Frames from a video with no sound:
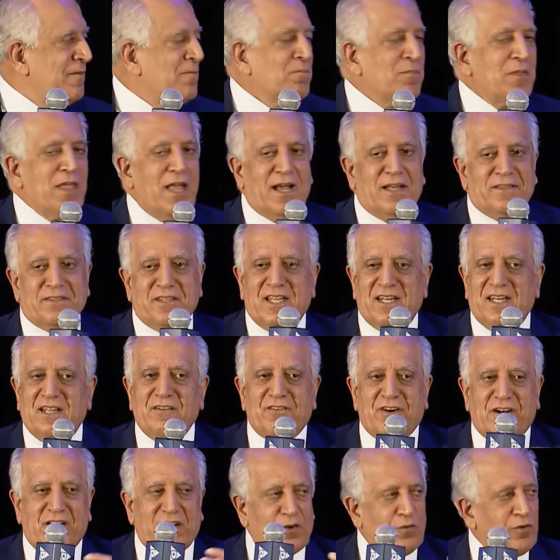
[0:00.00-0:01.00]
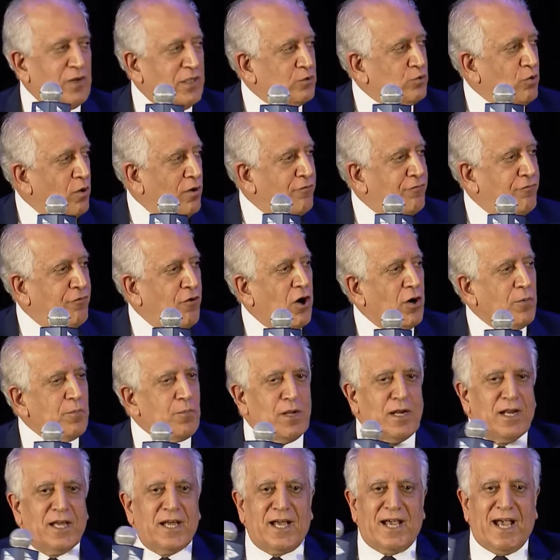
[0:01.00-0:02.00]
And they never agreed to a
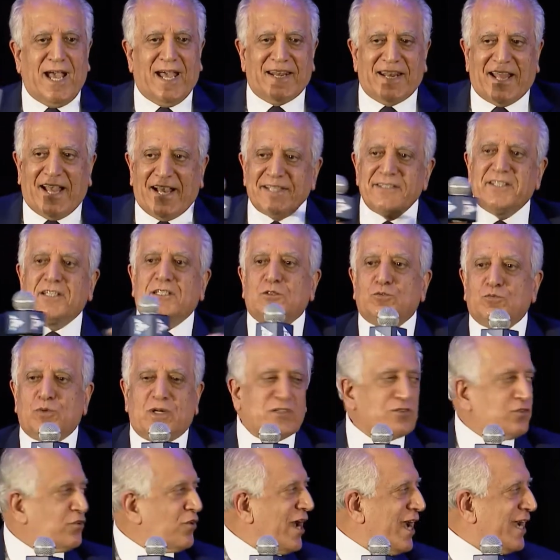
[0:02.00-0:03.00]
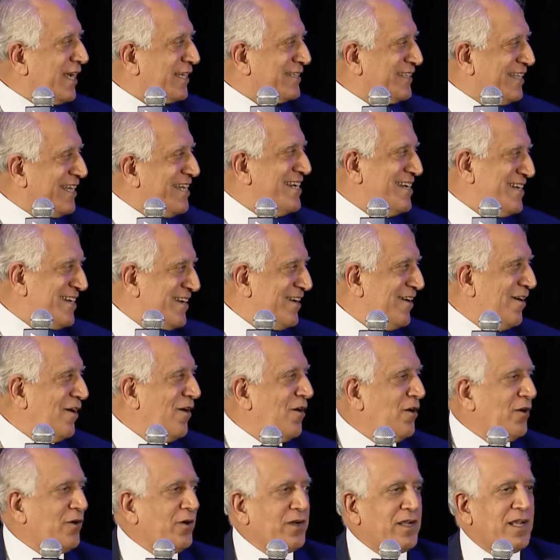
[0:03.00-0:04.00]
formula, and others were dragged in
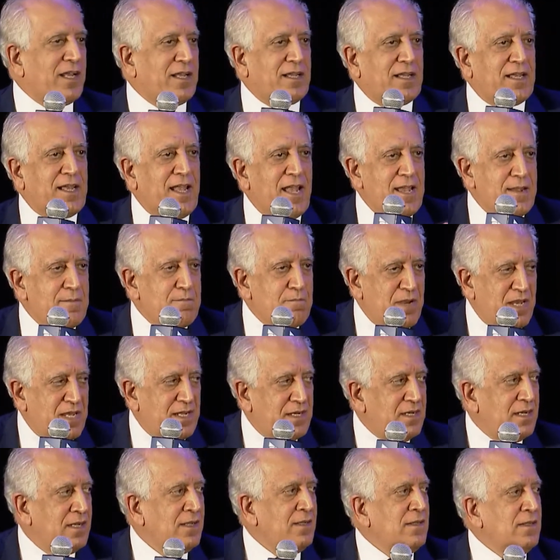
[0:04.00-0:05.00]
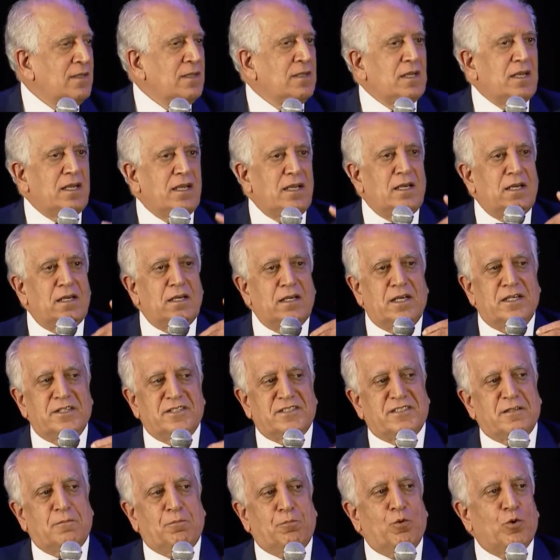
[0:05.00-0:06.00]
or came in
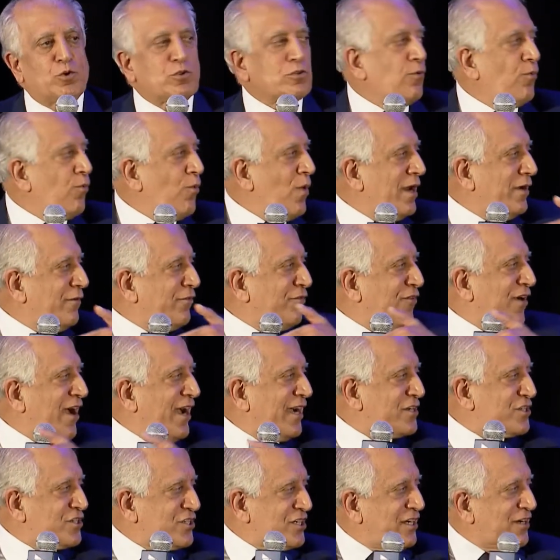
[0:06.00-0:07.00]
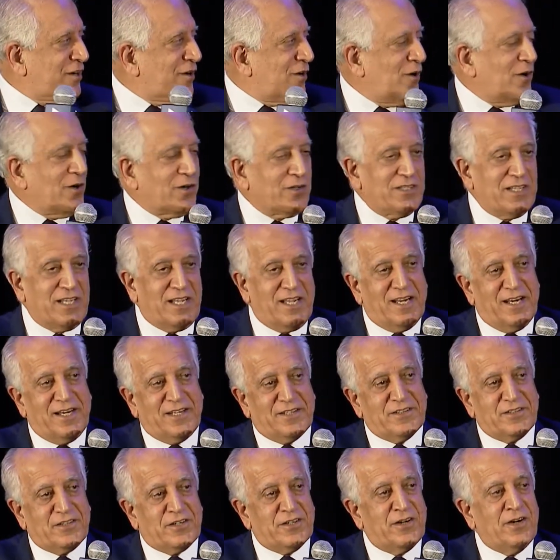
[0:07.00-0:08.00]
support of one faction or the
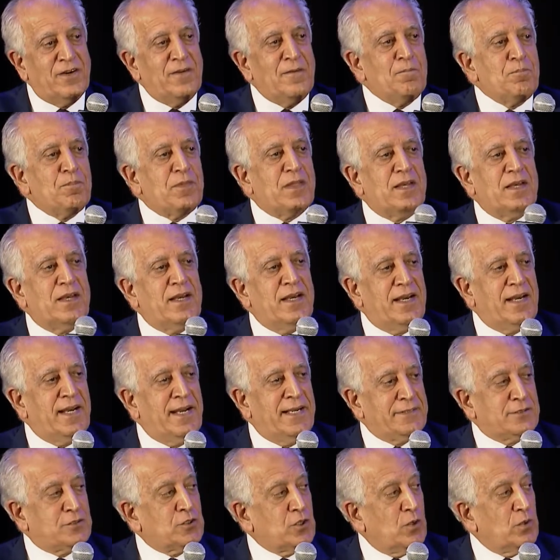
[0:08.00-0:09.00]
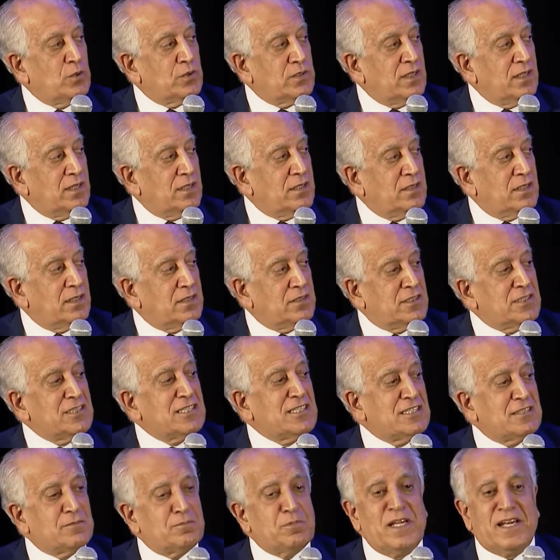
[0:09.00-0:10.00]
other. And so this
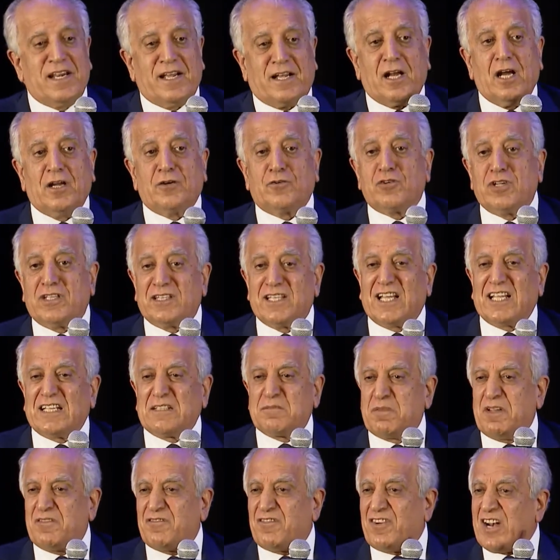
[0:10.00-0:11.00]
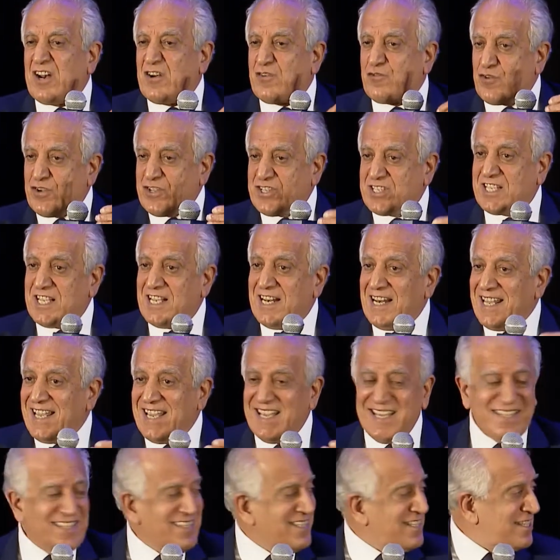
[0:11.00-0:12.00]
has been a country that has been very
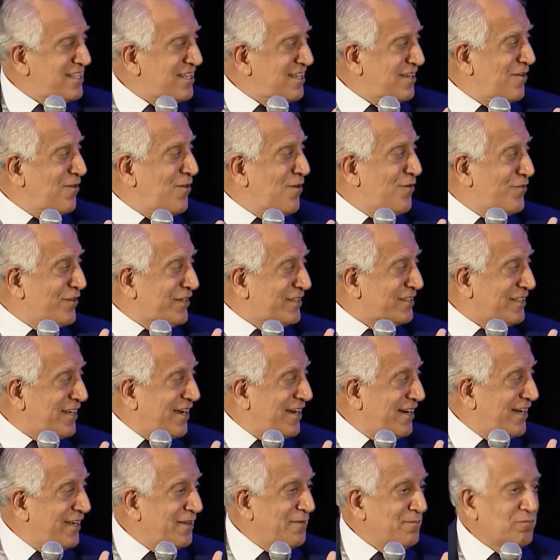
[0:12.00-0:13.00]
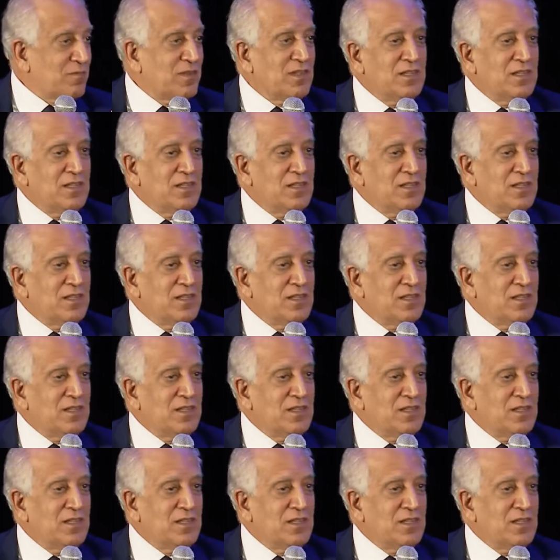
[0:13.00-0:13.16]
resilient over time,